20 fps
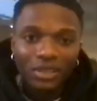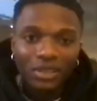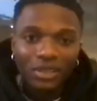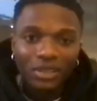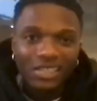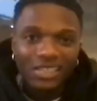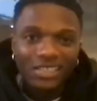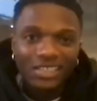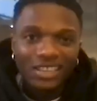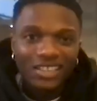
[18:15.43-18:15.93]

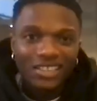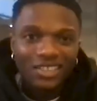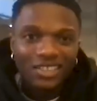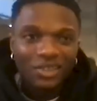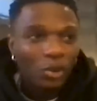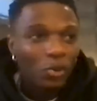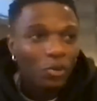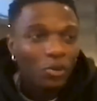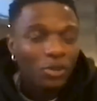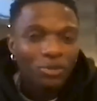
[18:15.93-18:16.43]
as
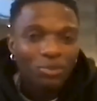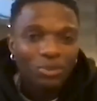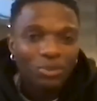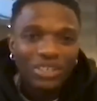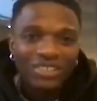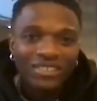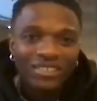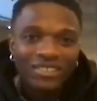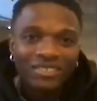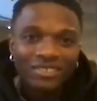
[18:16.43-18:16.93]
it's always
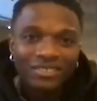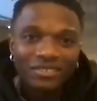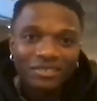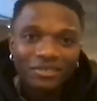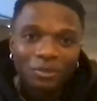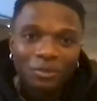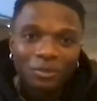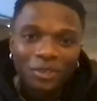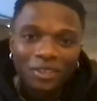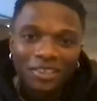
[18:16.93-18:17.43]
been
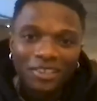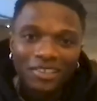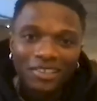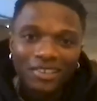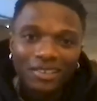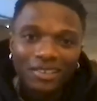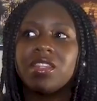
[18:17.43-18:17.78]
for me.